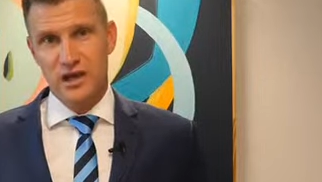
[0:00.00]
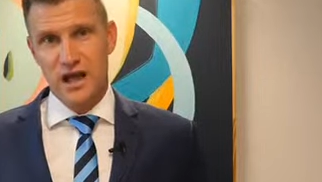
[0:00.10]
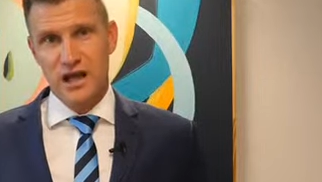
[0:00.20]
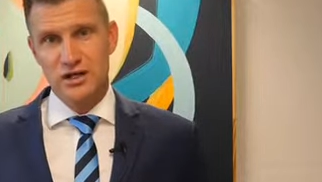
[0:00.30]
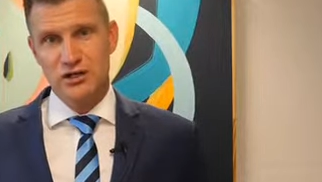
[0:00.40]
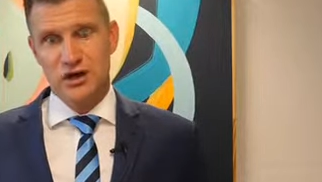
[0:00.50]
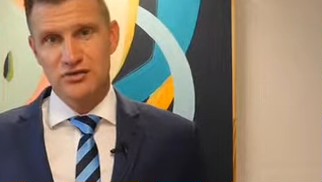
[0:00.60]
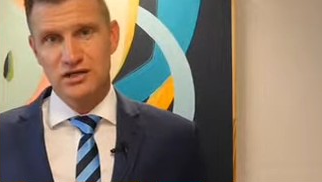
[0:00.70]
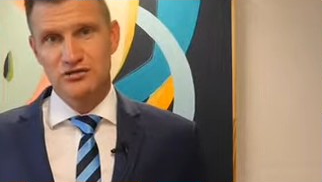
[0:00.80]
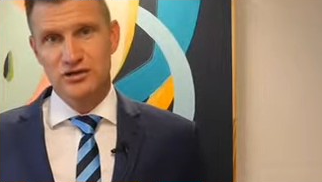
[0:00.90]
And I
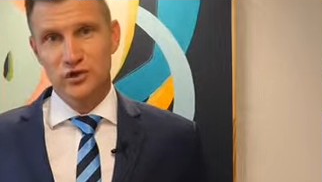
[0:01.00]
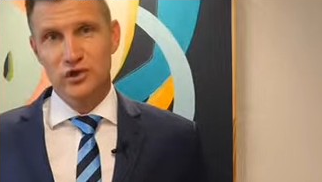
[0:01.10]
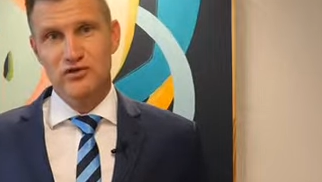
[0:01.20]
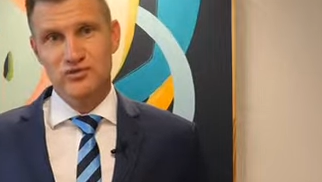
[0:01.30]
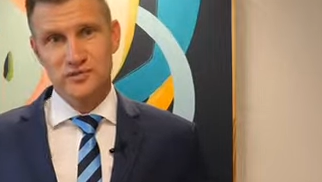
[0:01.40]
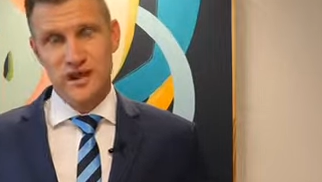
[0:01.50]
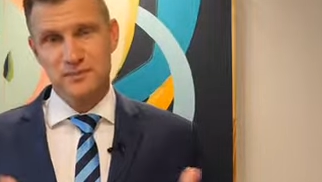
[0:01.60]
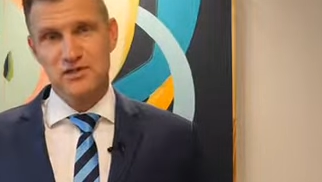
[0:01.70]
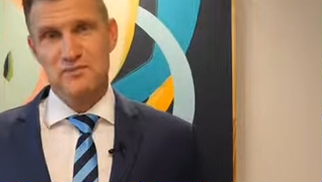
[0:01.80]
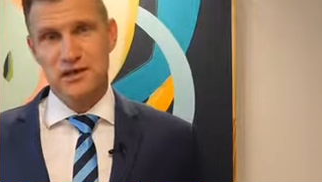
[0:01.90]
think if you look at it from that
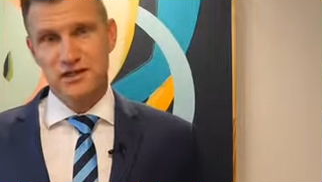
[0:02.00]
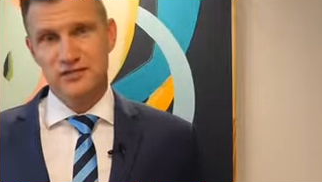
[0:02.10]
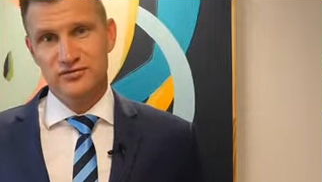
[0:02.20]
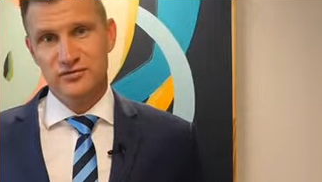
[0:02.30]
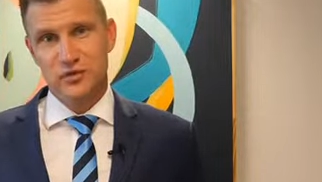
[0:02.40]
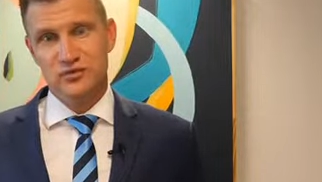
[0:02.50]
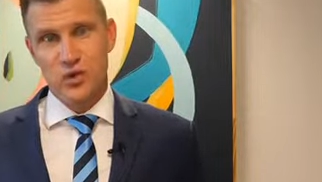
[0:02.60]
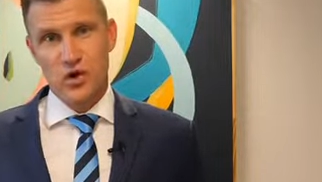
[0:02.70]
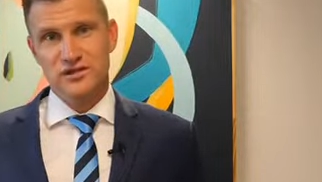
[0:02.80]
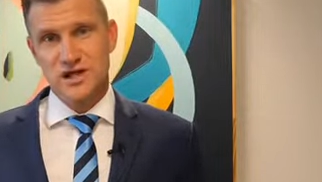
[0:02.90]
perspective, we've
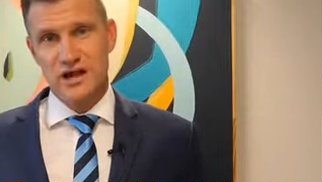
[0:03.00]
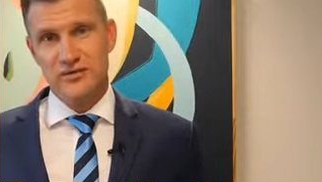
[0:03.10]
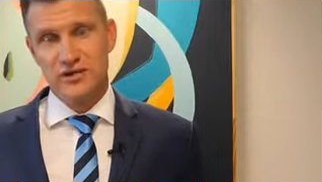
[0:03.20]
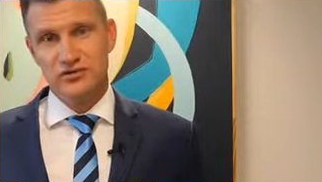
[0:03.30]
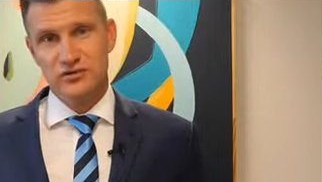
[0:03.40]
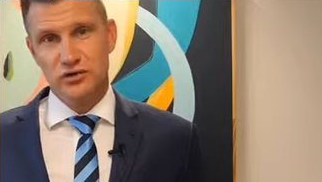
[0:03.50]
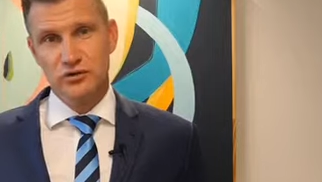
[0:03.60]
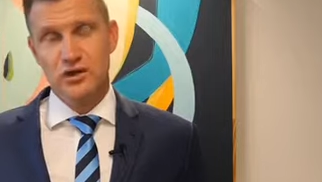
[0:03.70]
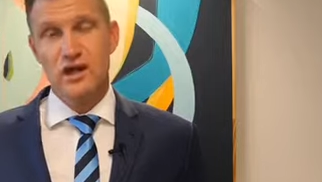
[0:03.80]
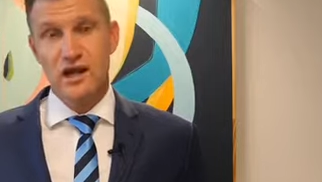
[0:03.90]
worked out that if
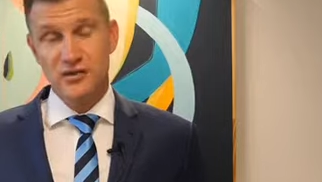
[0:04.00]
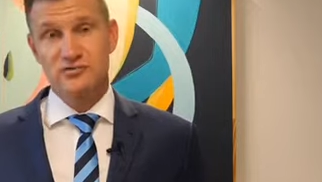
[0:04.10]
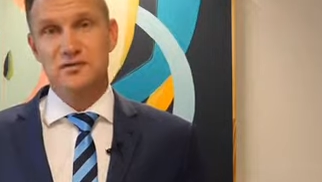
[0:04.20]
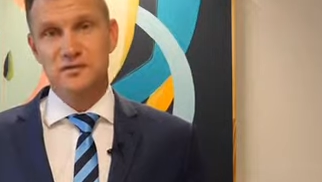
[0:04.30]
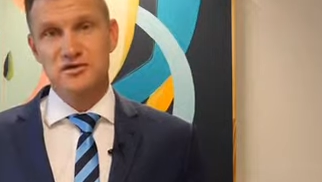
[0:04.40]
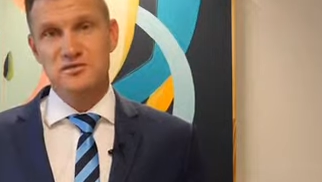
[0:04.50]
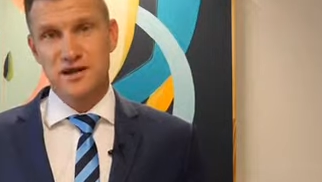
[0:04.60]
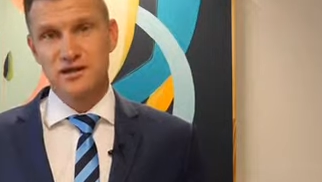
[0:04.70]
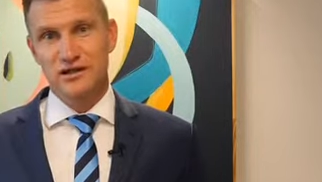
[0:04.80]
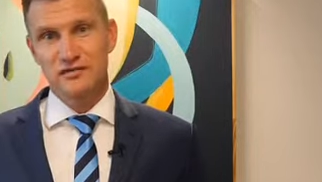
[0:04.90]
you come from the
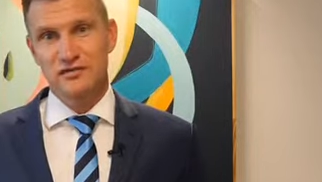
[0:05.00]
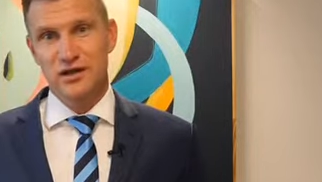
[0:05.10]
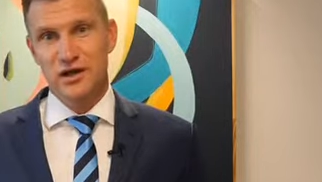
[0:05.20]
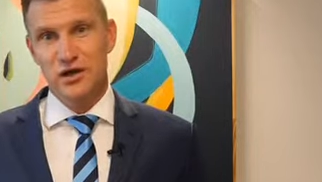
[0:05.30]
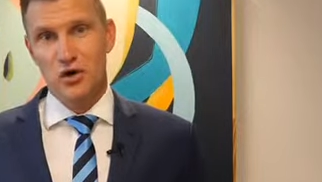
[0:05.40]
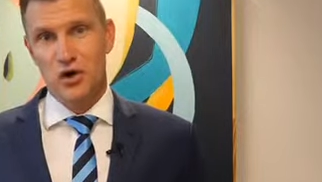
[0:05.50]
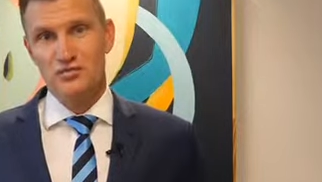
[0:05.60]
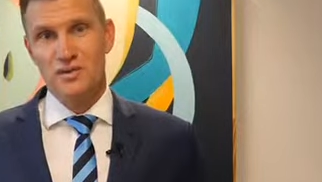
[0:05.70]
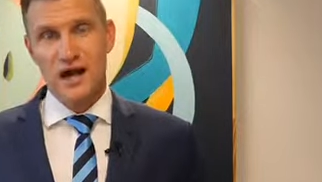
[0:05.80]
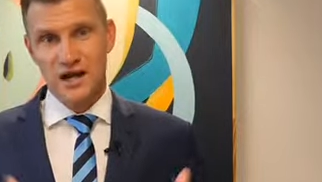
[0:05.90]
perspective of
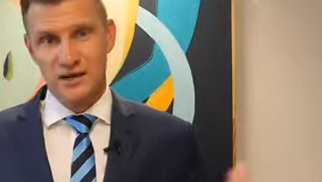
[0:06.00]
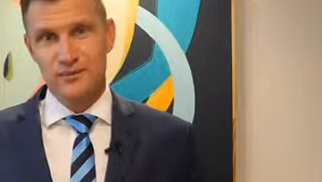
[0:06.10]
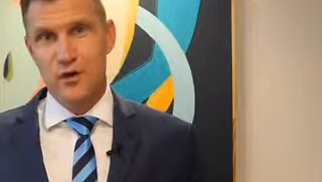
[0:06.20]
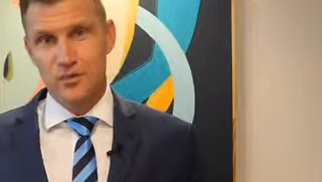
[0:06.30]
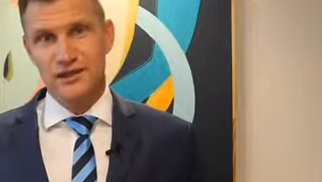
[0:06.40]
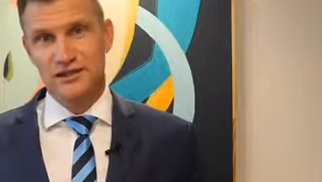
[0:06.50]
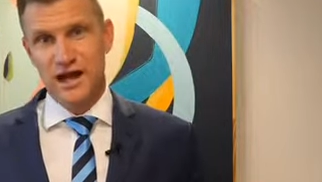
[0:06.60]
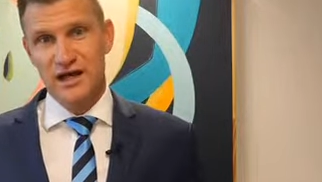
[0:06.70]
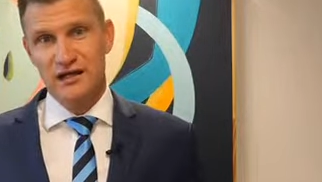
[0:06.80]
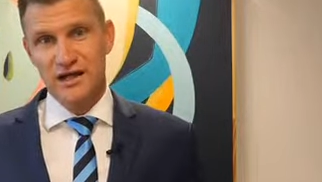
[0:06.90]
marketing property
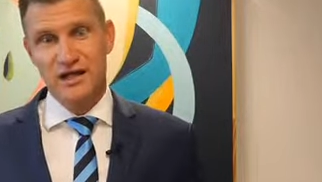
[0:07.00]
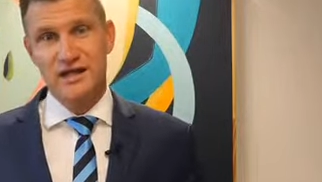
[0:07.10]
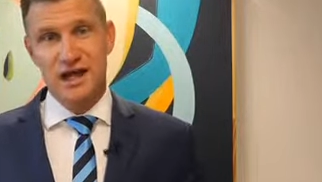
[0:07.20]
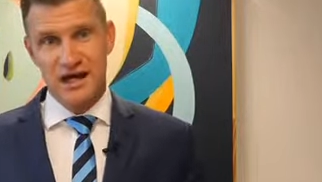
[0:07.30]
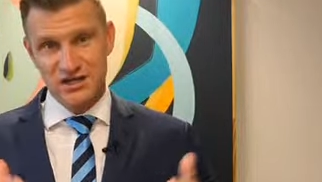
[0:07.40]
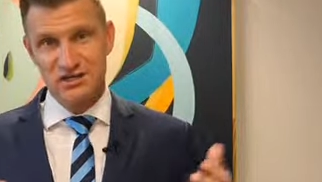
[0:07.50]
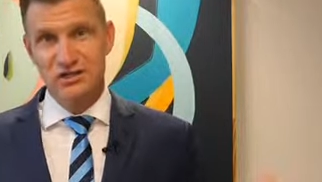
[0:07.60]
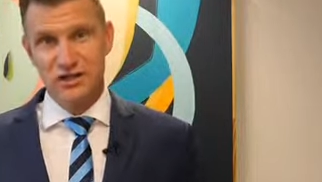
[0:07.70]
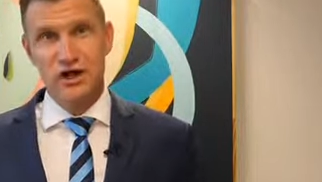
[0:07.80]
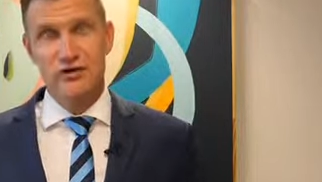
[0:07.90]
loudly and casting the
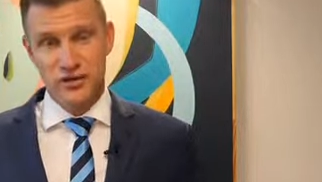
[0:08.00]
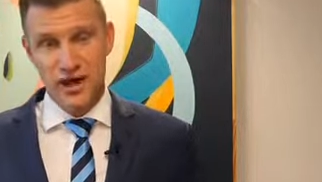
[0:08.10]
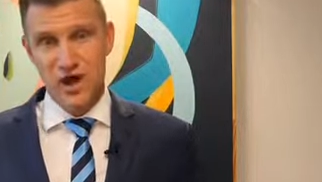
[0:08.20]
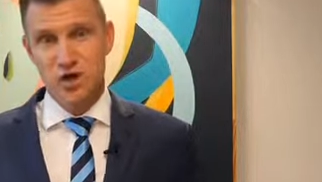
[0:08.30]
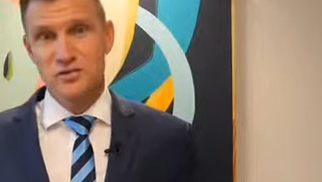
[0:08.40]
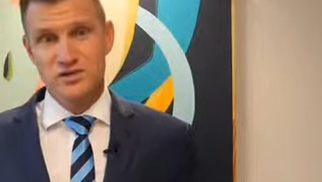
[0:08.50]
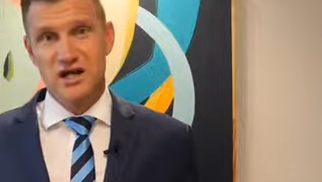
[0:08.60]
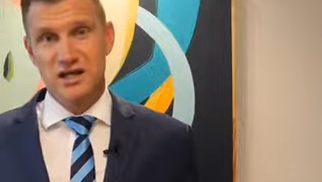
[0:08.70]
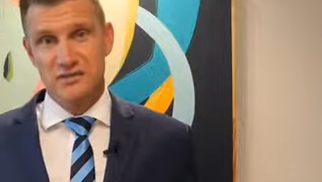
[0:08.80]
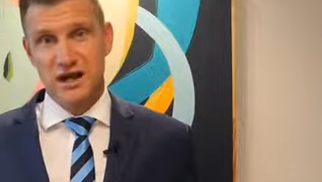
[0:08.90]
net over
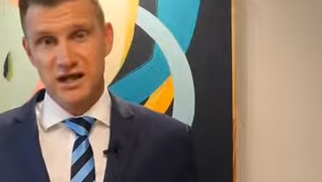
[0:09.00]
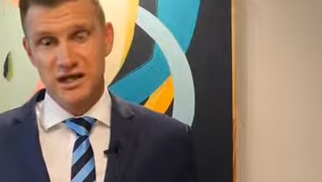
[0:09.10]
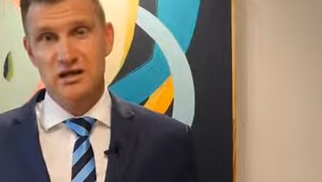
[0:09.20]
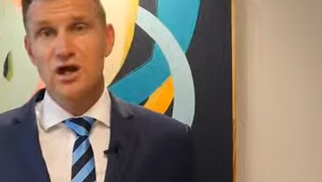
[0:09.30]
100% of the market,